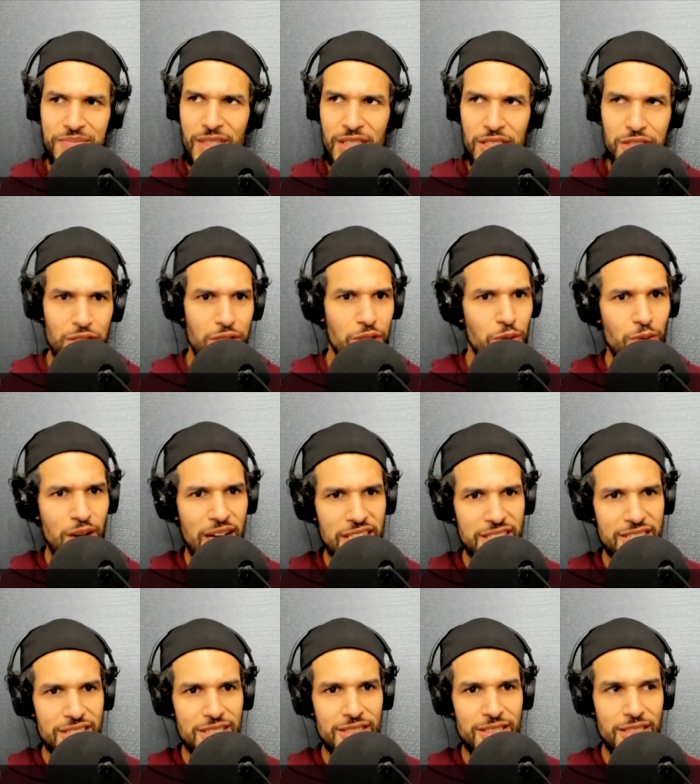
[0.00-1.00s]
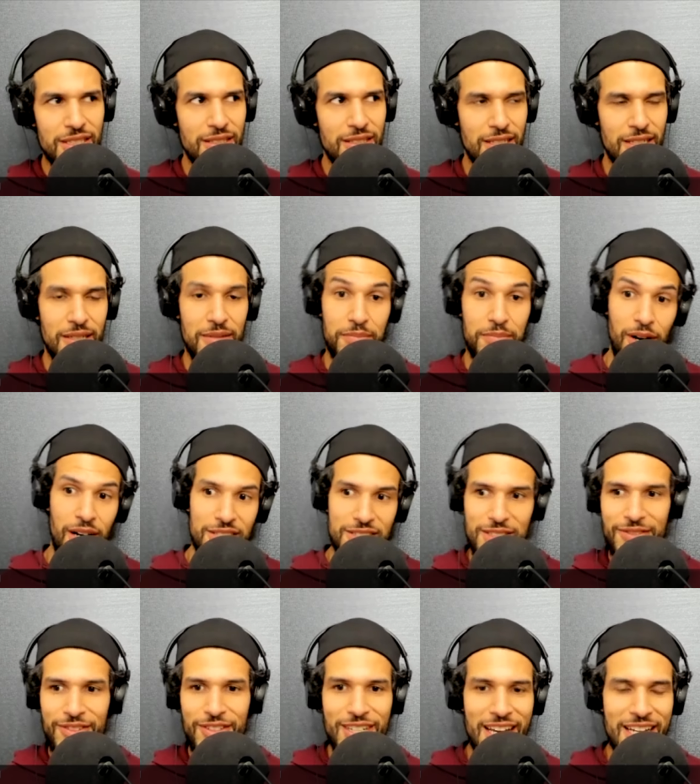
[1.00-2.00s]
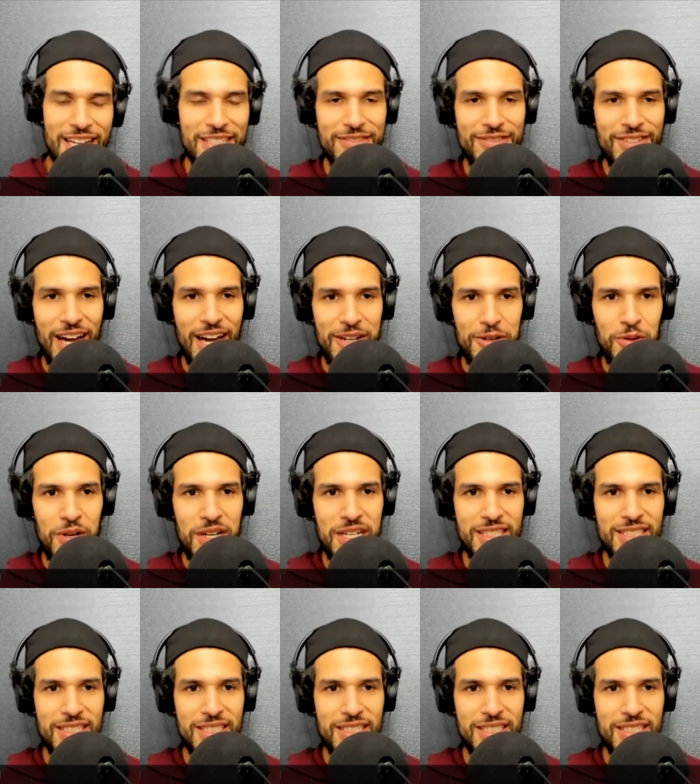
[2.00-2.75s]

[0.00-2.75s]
your erections in a positive or negative kind of way?